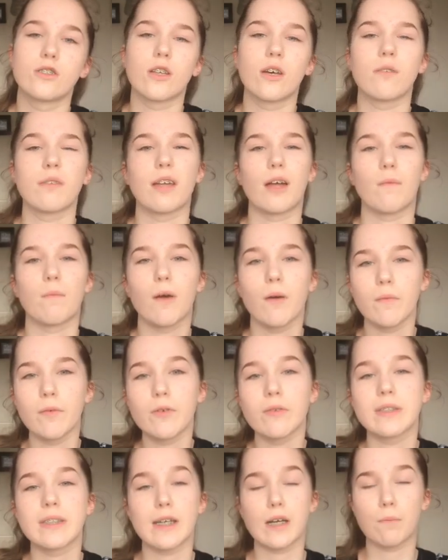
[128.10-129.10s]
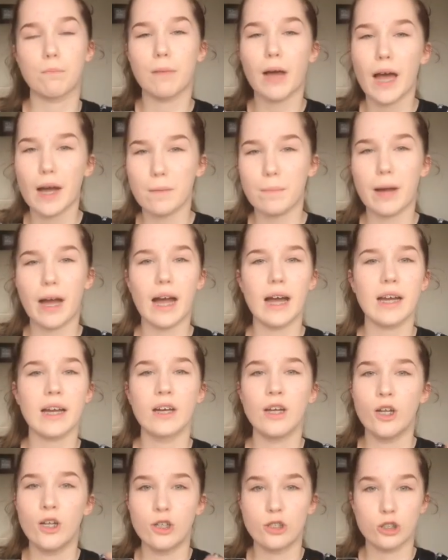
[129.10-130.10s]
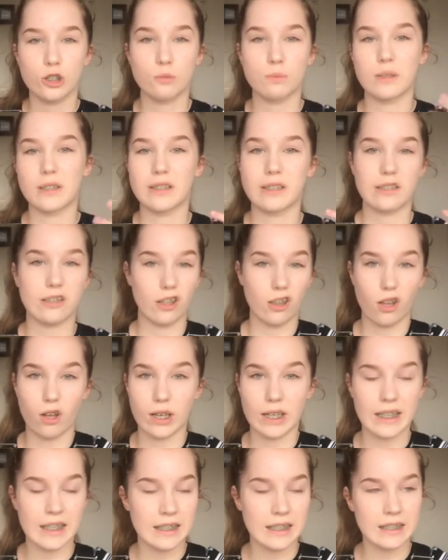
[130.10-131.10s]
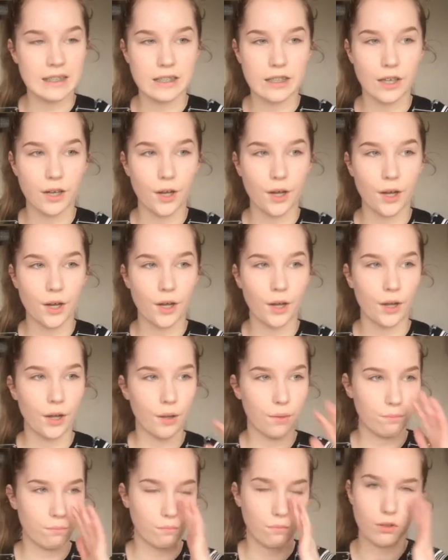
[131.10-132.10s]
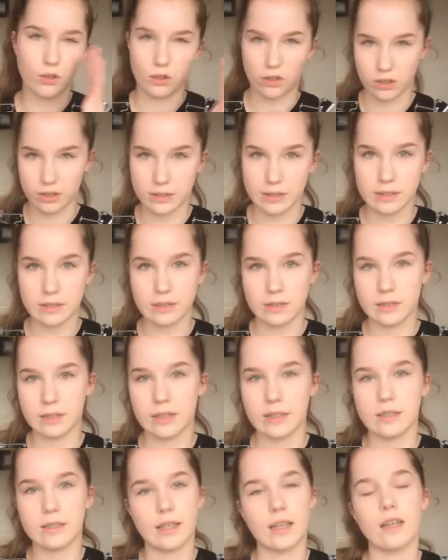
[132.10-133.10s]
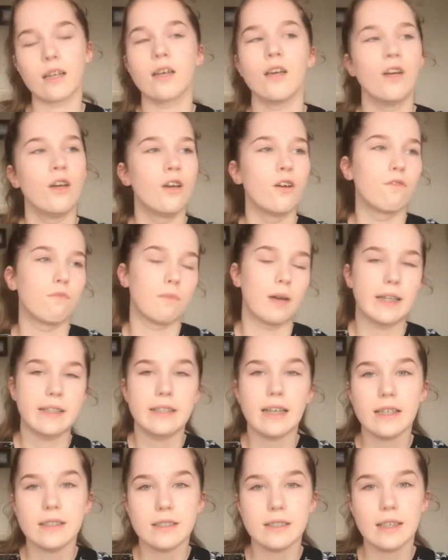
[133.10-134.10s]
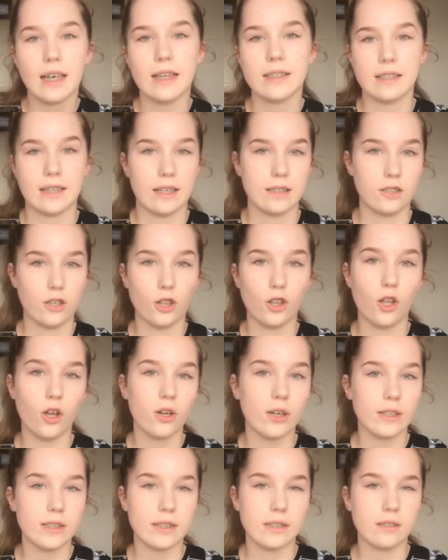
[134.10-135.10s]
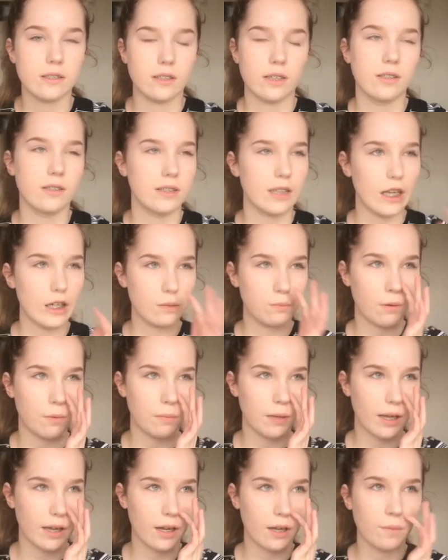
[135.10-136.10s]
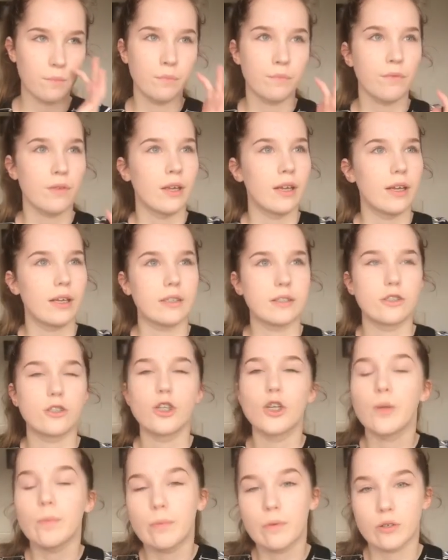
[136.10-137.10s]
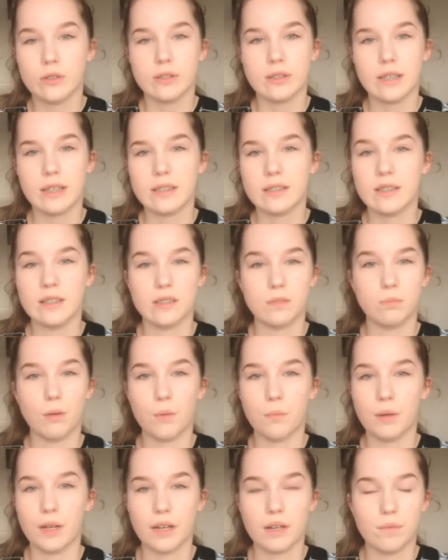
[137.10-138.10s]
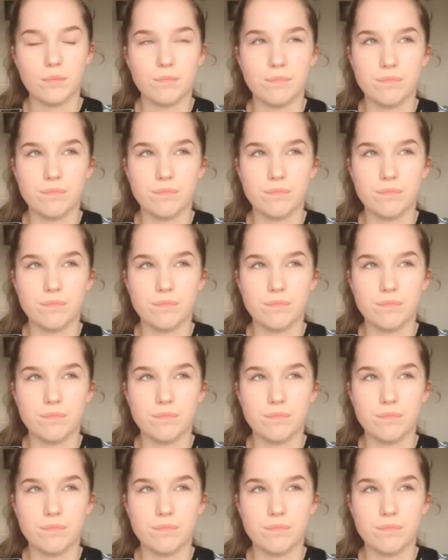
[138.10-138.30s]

though then I probably would take a backpack just because it's a lot easier um, for long distances like my dance class that's a longer distance that's probably like it's two buses it's probably like a